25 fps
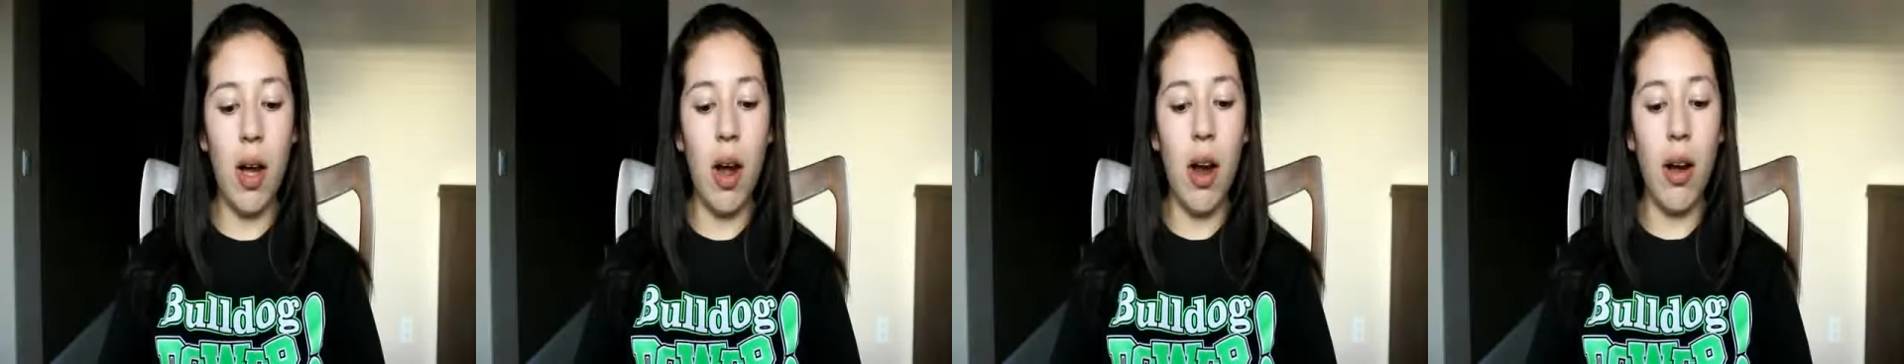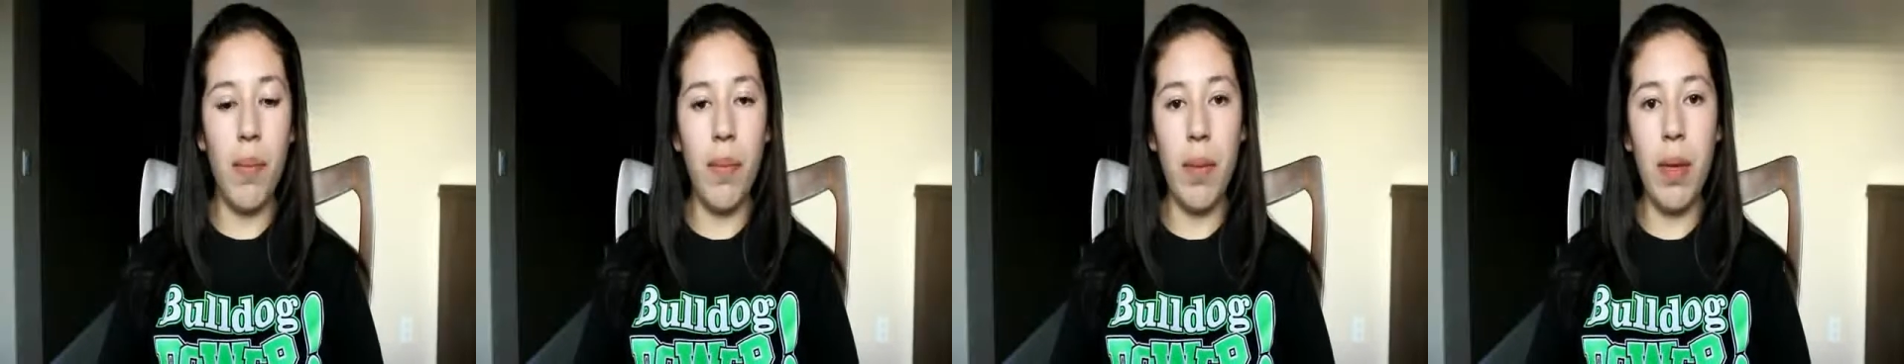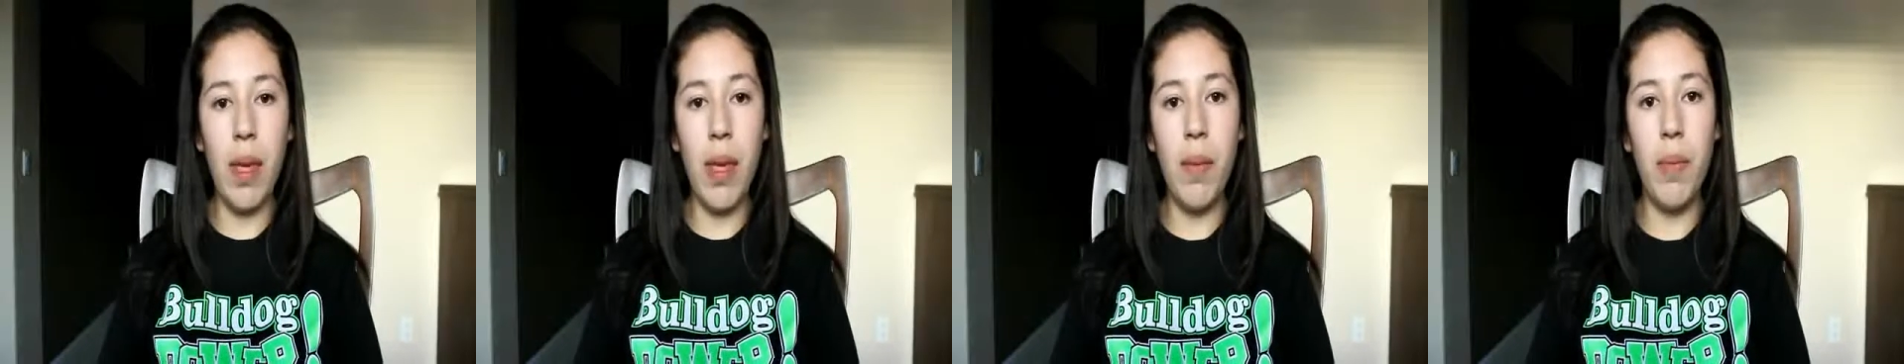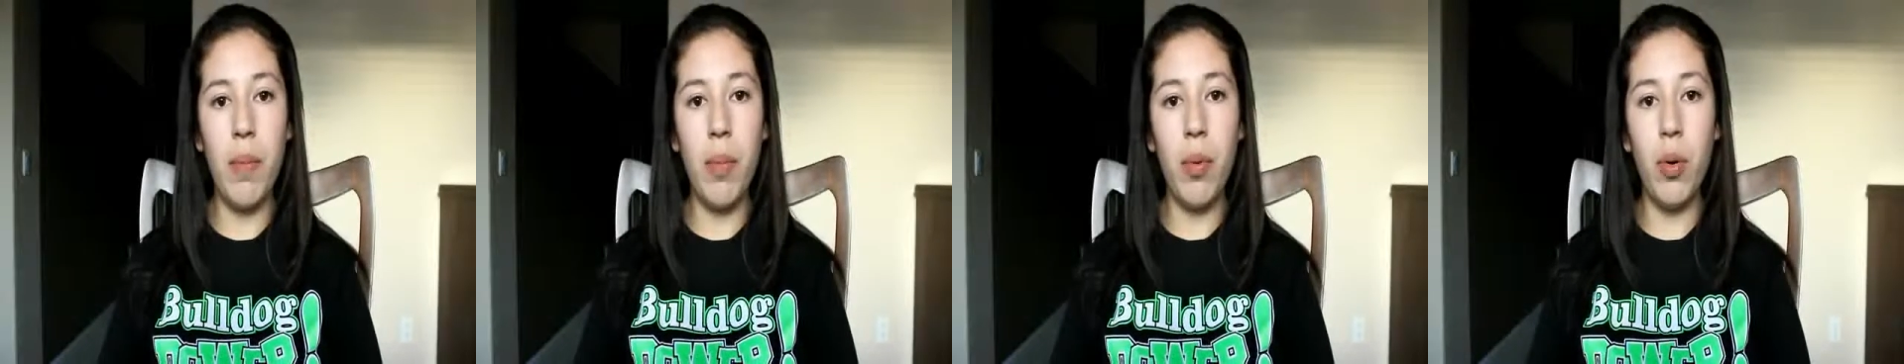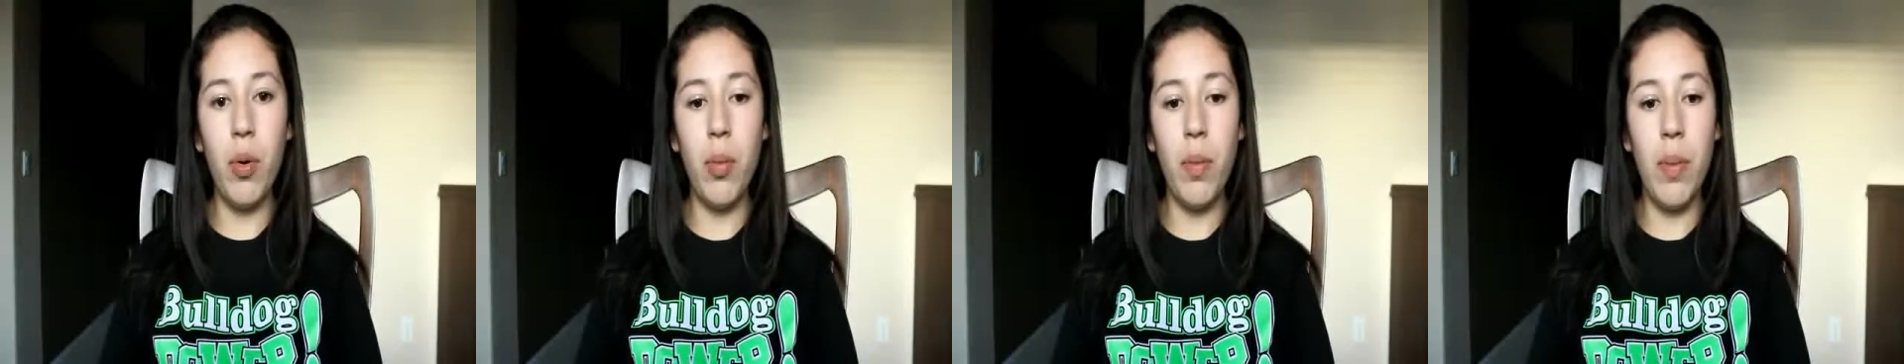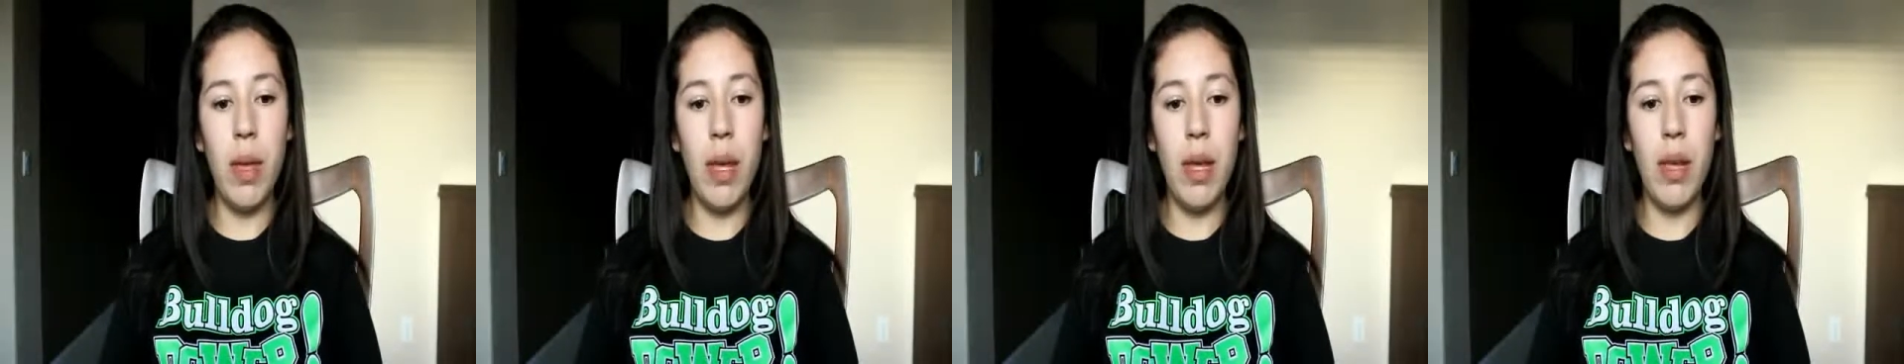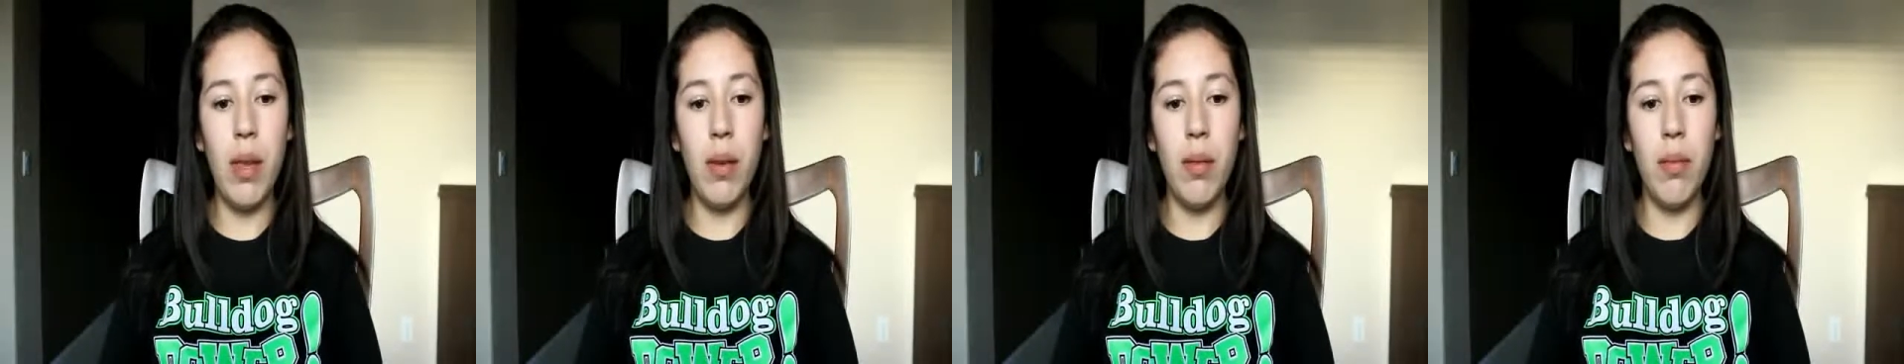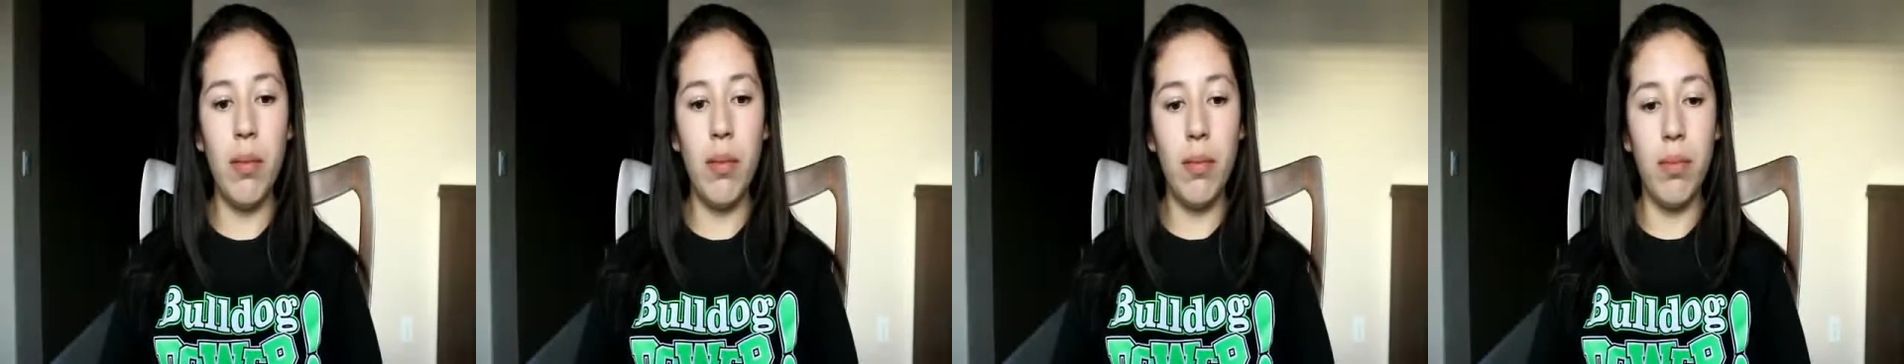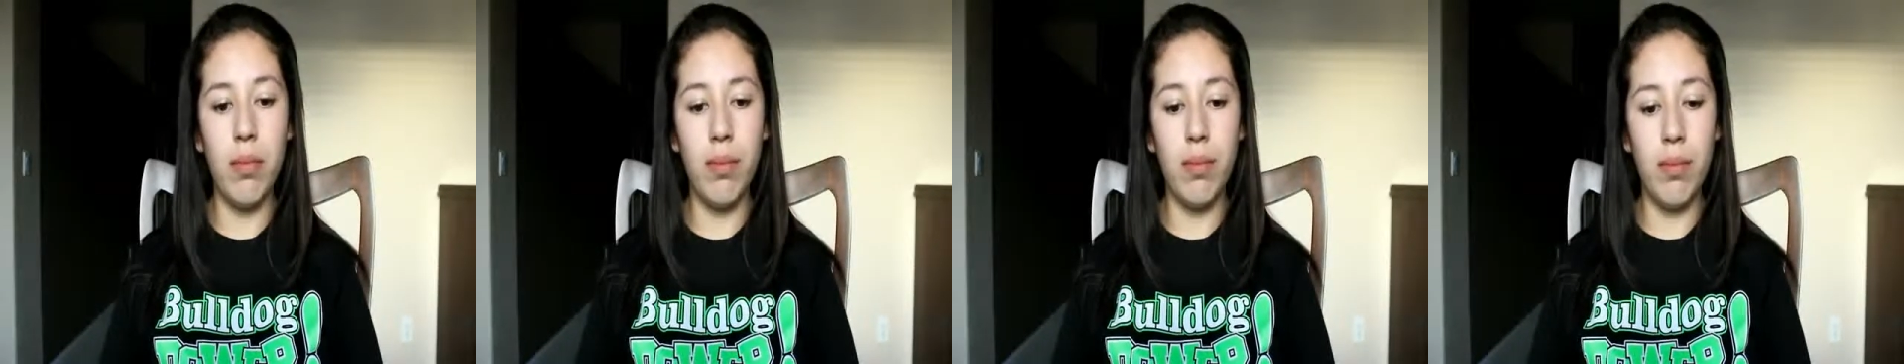Are people
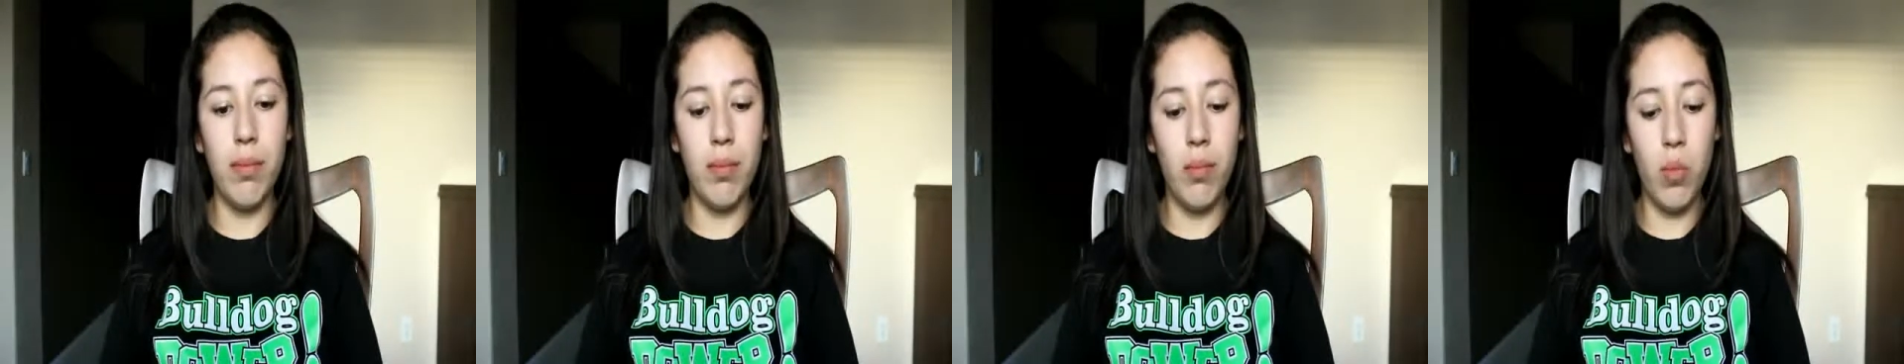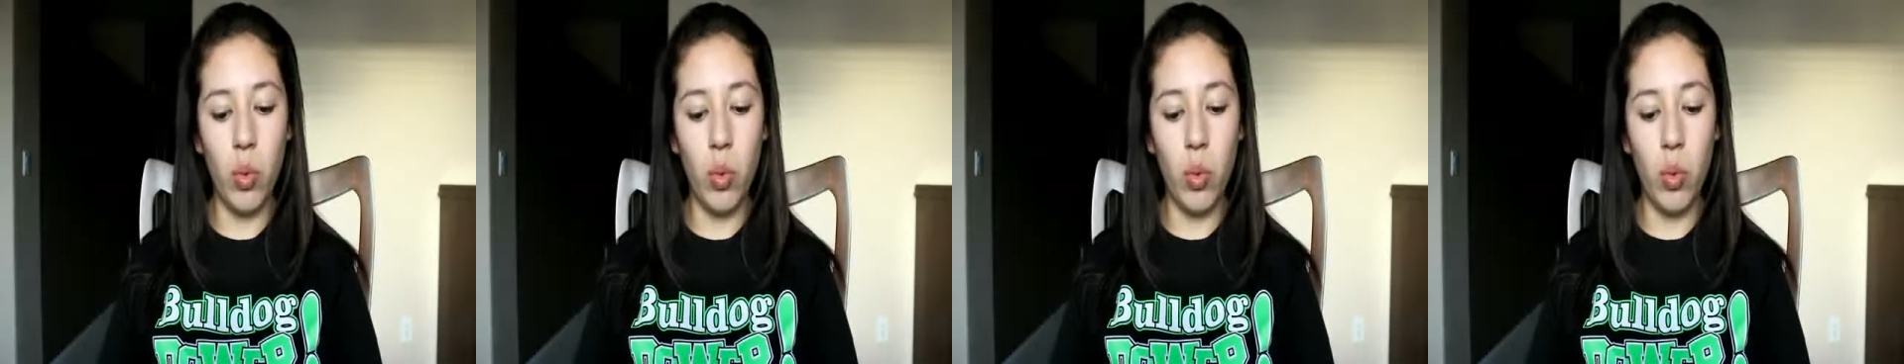being